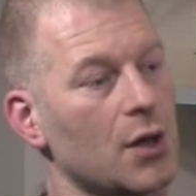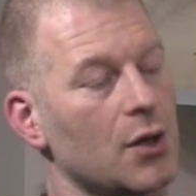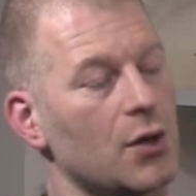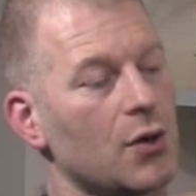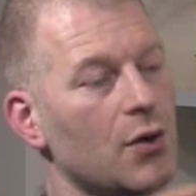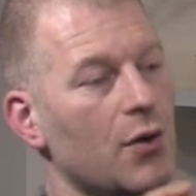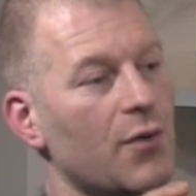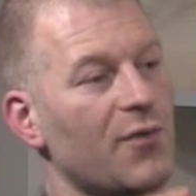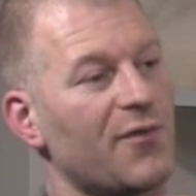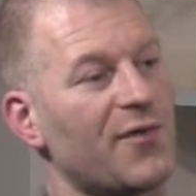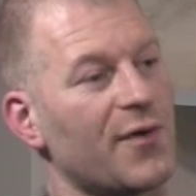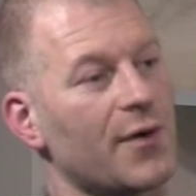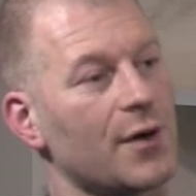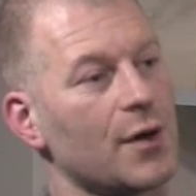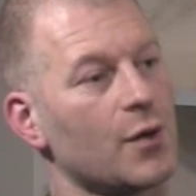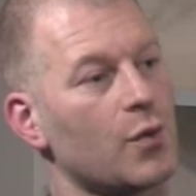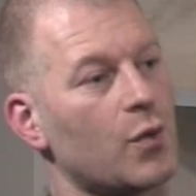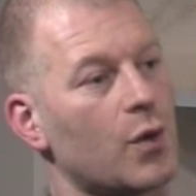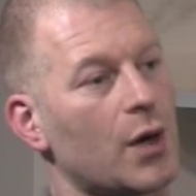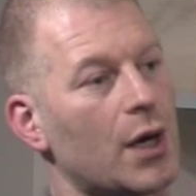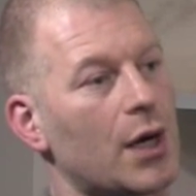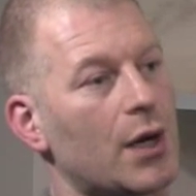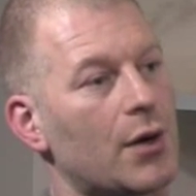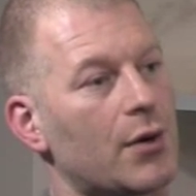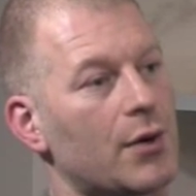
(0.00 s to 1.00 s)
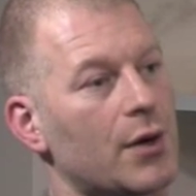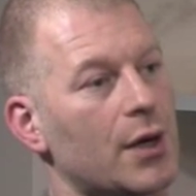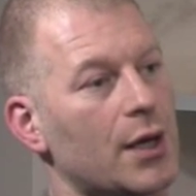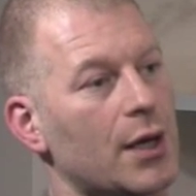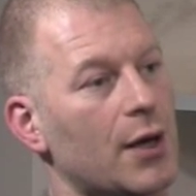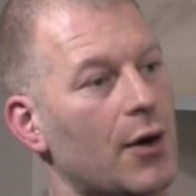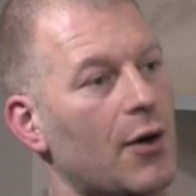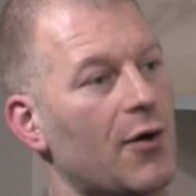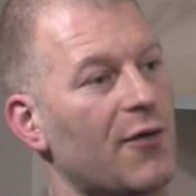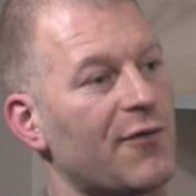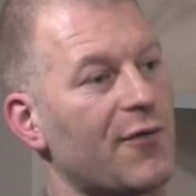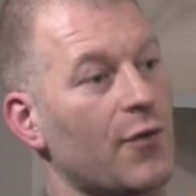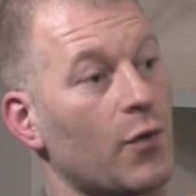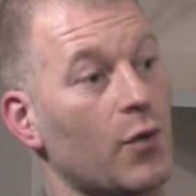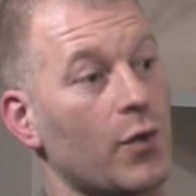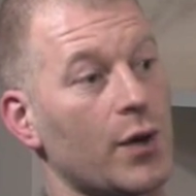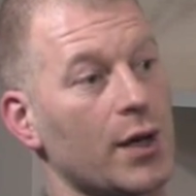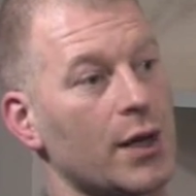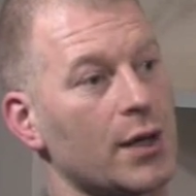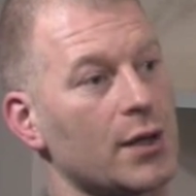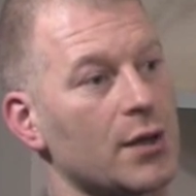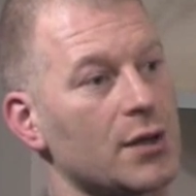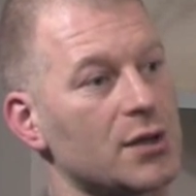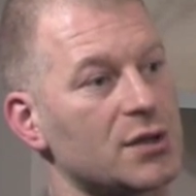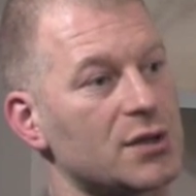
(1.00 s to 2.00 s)
you're very wary of a
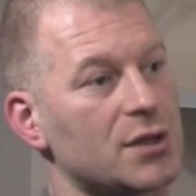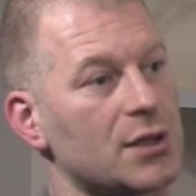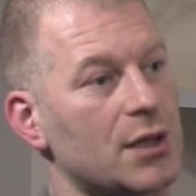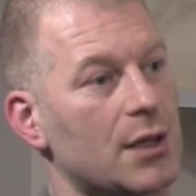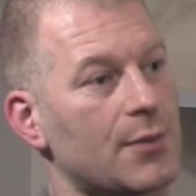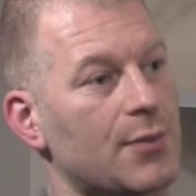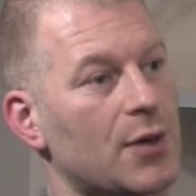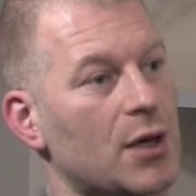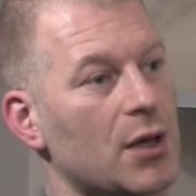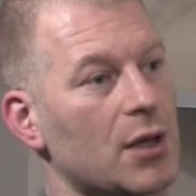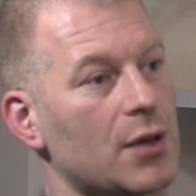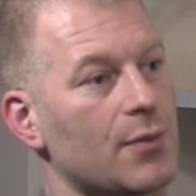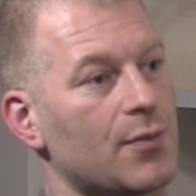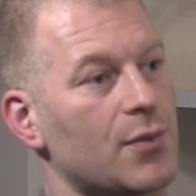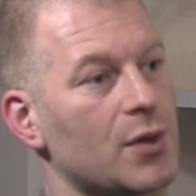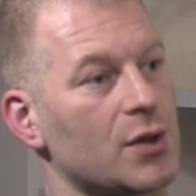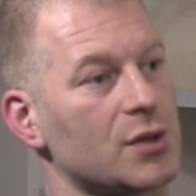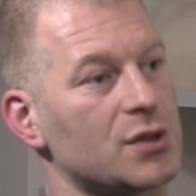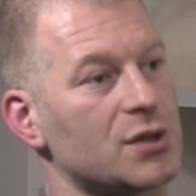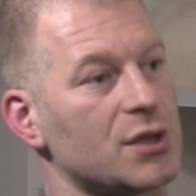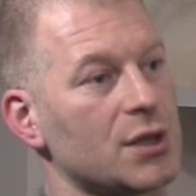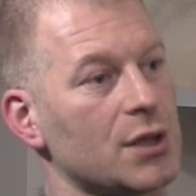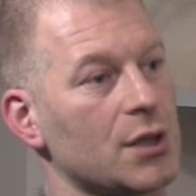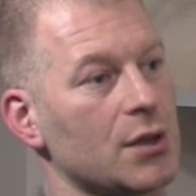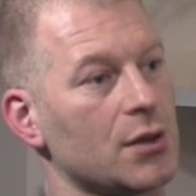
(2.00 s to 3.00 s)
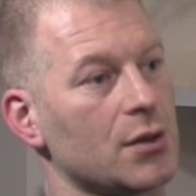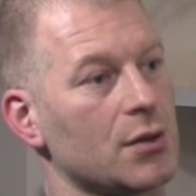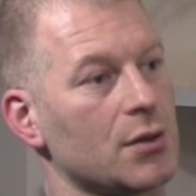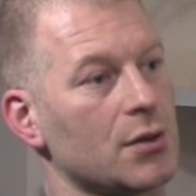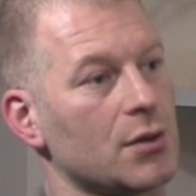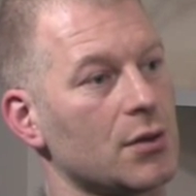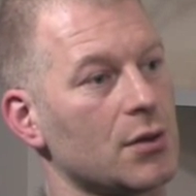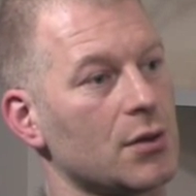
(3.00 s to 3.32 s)
weakness in that part of the body,